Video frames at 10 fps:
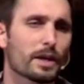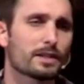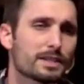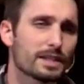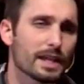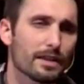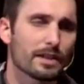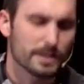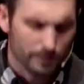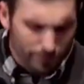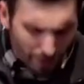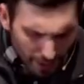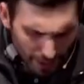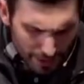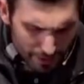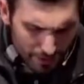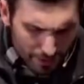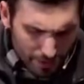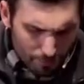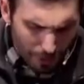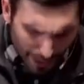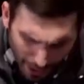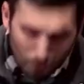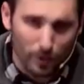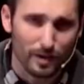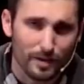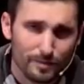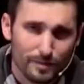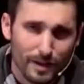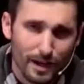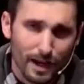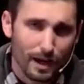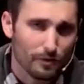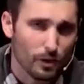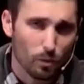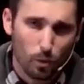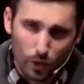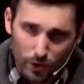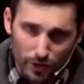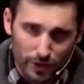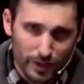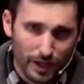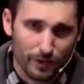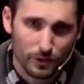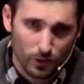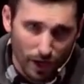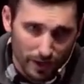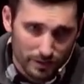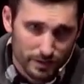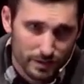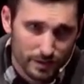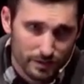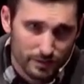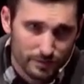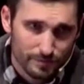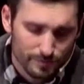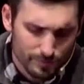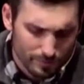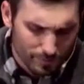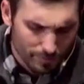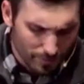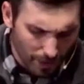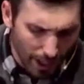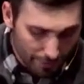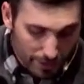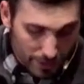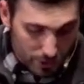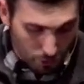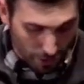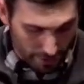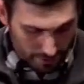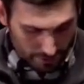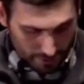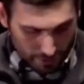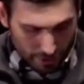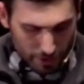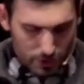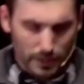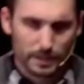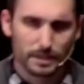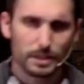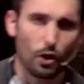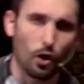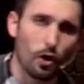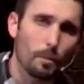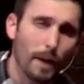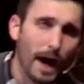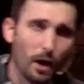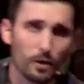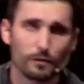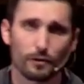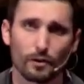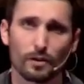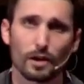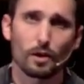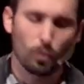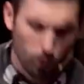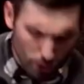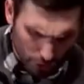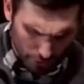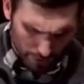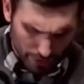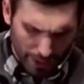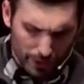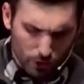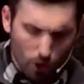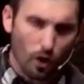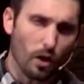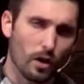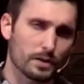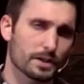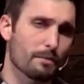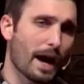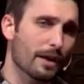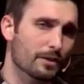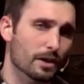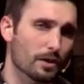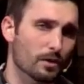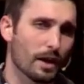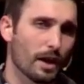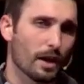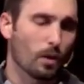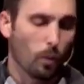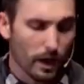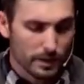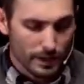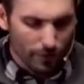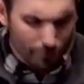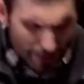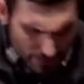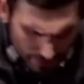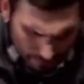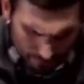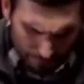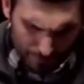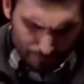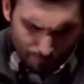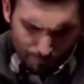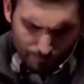we see the divine power of the word of Christ. I think he's right. Jesus' all-powerful word and call to Matthew was effective.